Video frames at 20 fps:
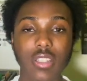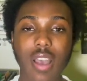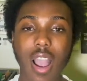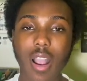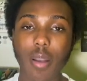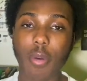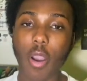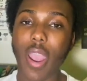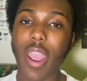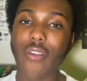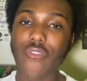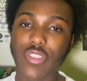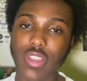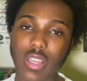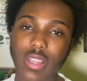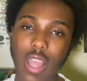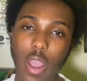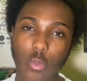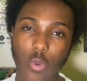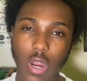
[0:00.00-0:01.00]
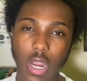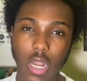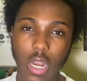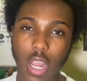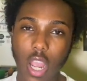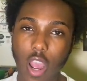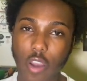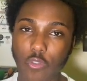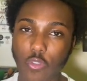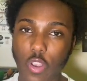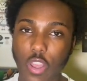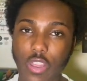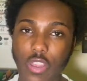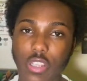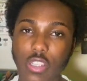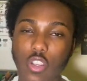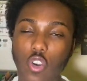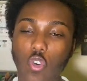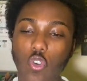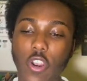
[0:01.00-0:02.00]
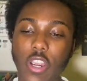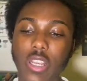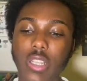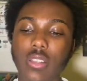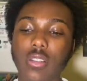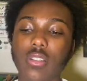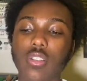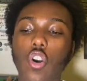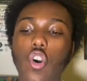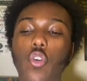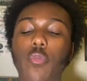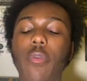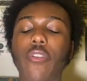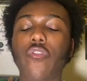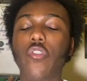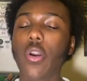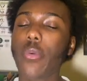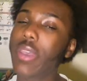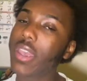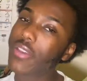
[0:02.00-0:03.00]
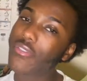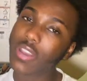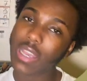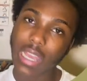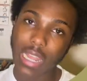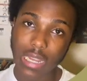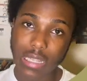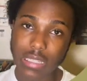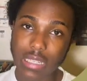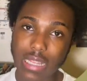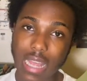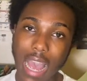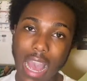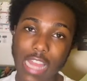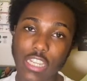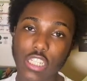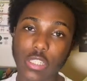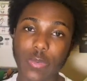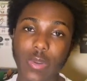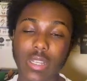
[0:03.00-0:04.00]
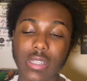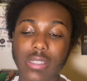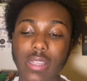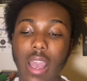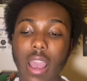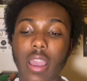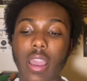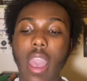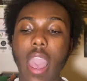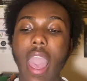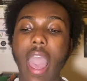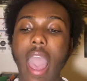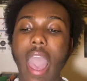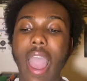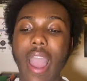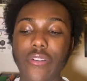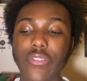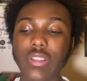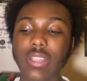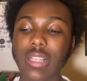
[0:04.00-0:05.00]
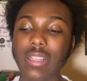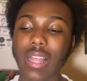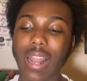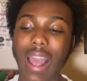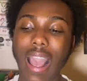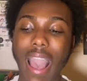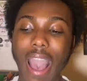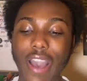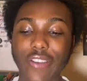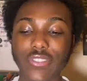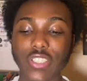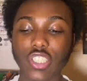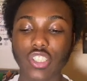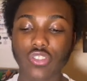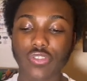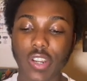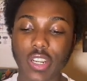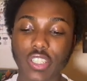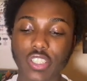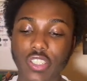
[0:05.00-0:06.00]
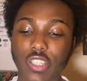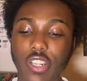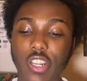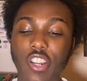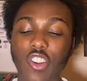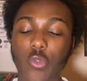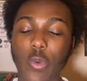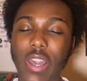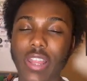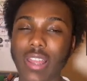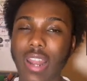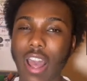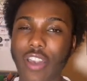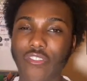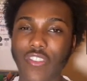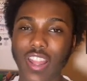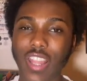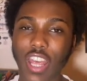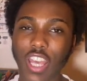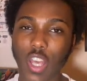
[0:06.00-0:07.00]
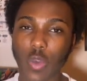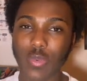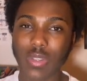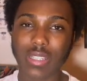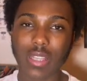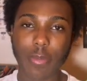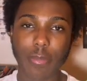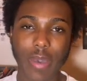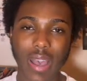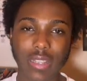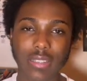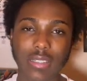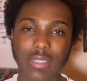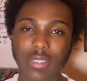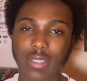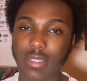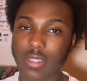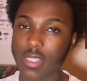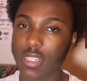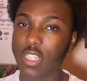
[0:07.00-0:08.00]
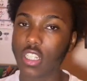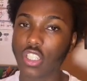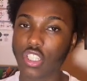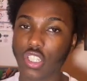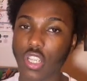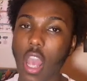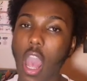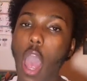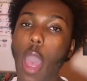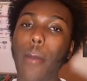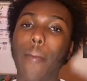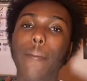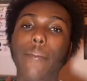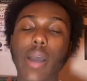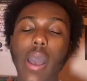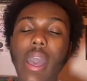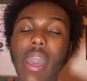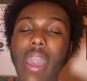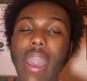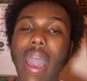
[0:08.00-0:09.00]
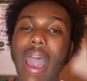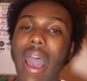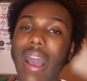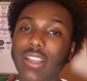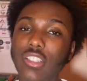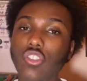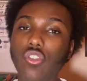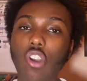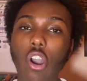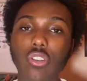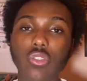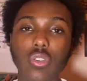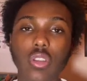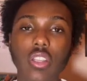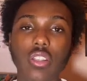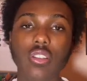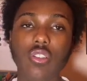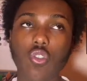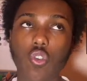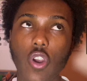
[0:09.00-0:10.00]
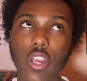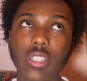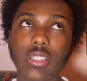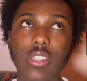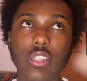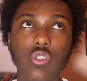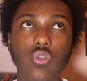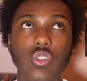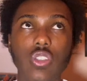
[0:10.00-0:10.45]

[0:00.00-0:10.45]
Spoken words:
talk about everything that we're going to cover in this course. So before we even get into that, I just want to say everything that I have is structured in a way that I felt like it was the best to teach. But as you go through this course and you